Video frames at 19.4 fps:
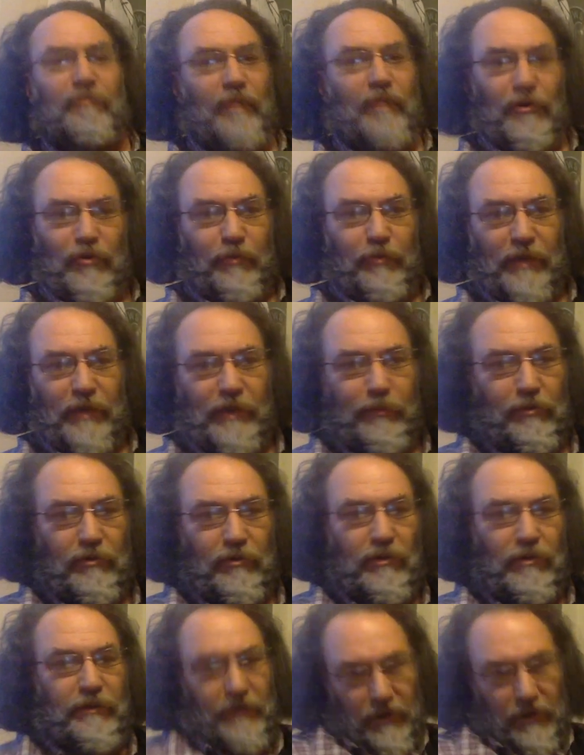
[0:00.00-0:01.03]
other people
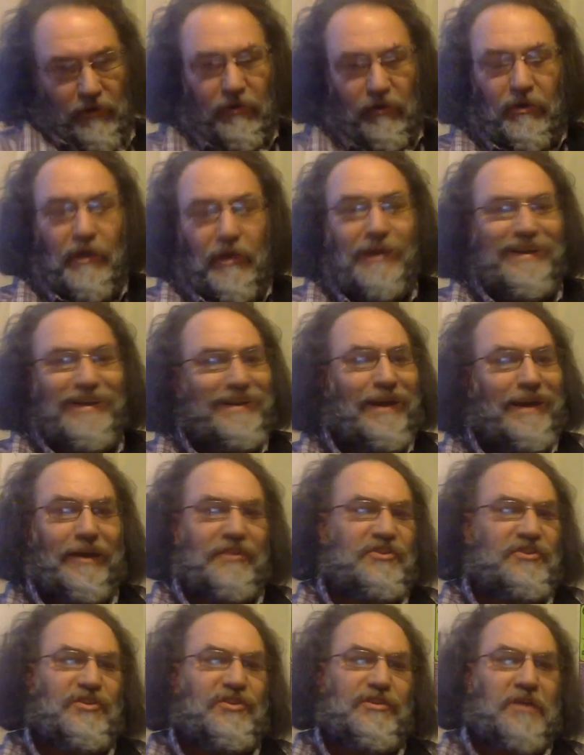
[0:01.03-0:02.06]
and that are kind of
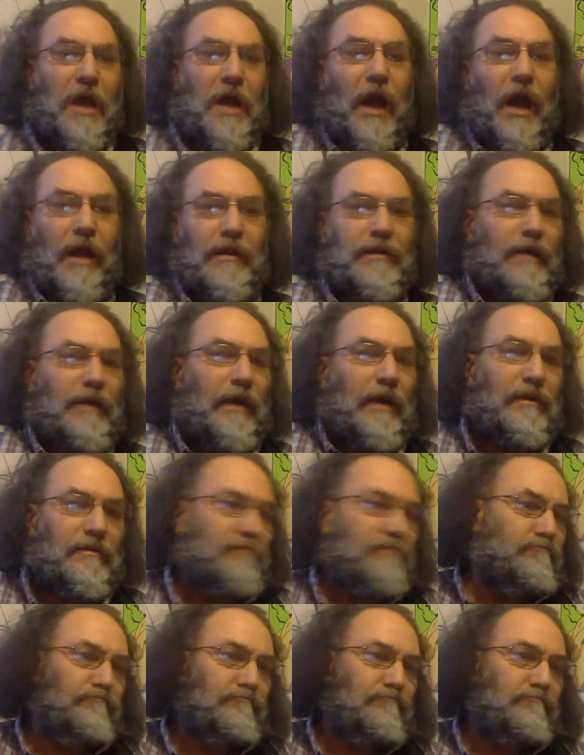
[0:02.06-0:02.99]
stock, kind of,